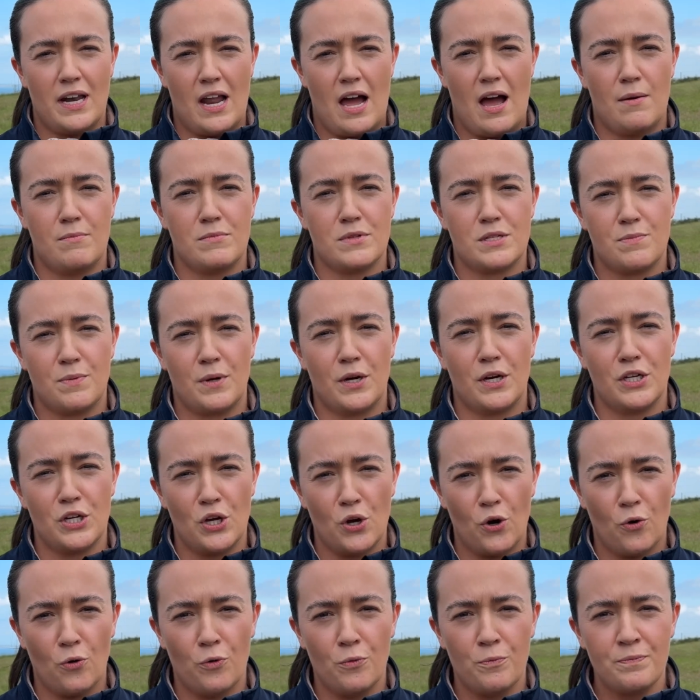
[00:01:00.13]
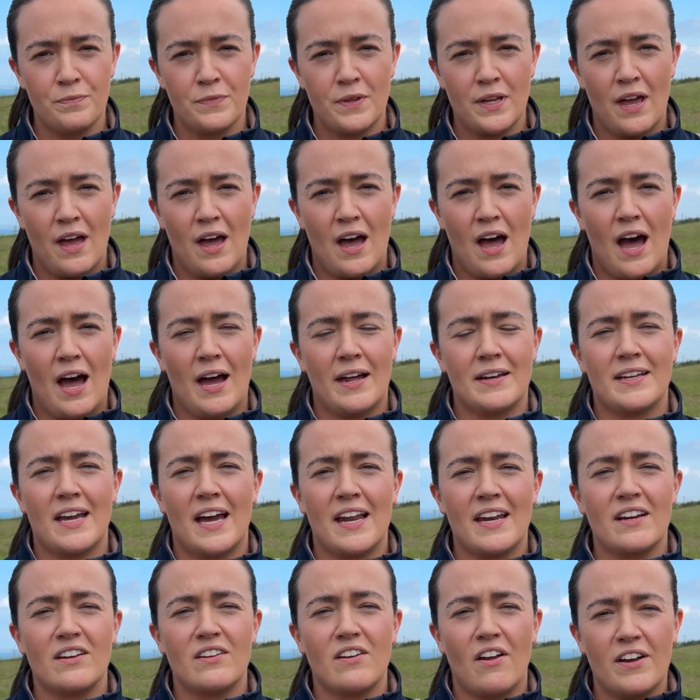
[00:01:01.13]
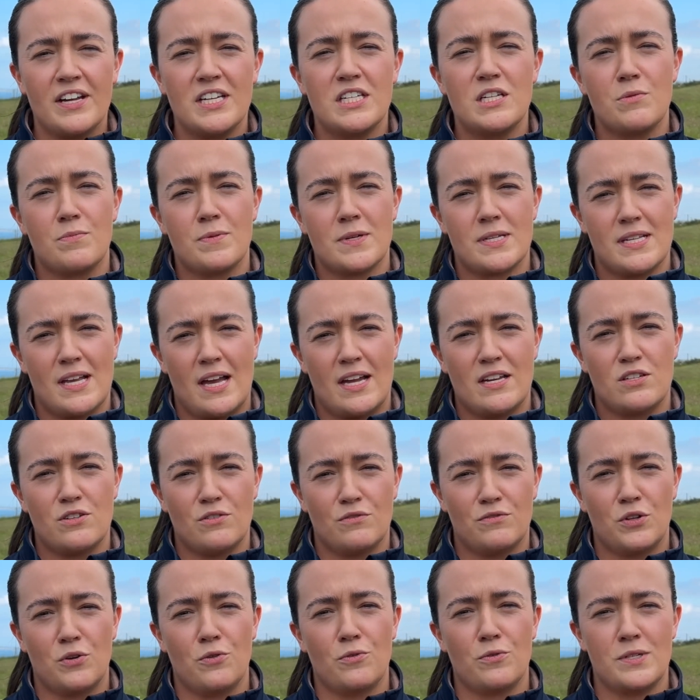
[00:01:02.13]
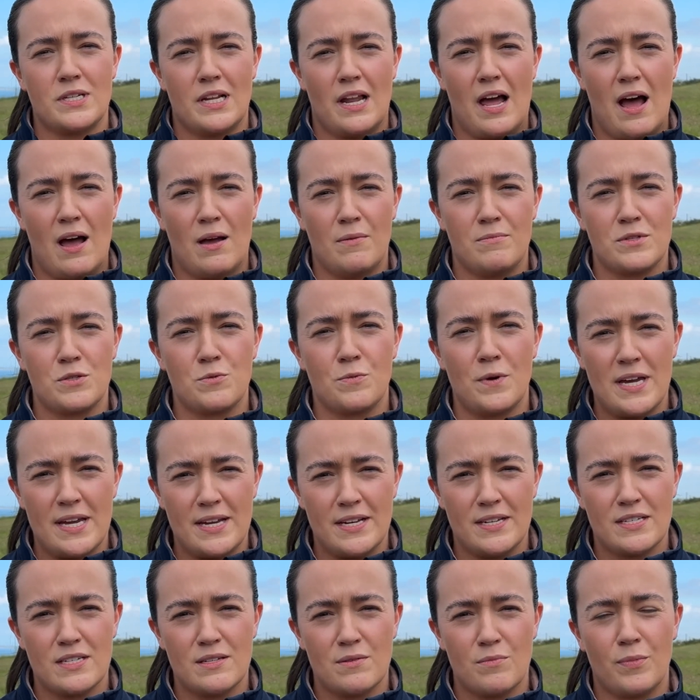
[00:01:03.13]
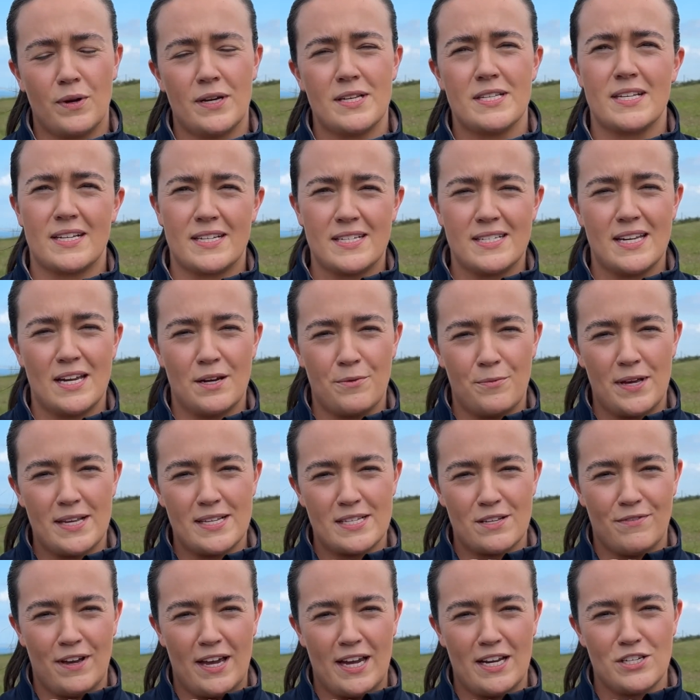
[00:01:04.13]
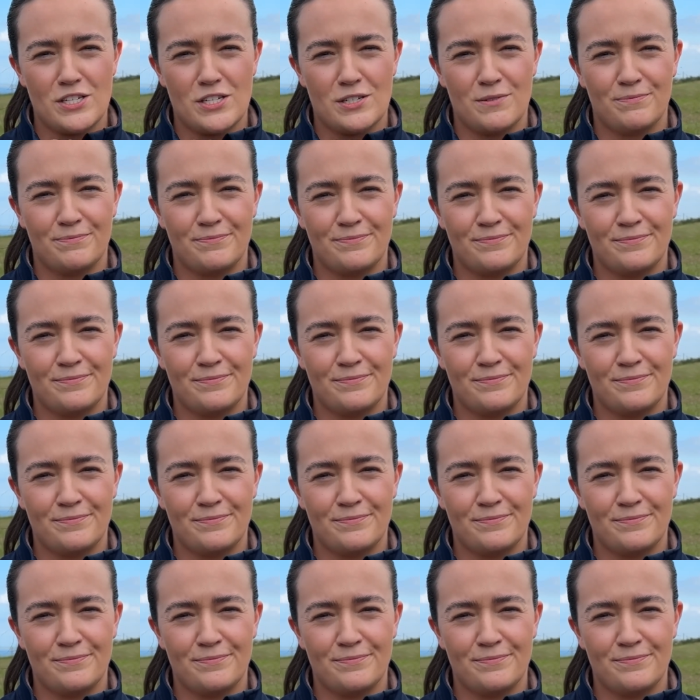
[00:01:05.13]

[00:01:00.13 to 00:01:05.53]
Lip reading: lambs per ewe, and getting 90% of those lambs weaned by 16 weeks of age.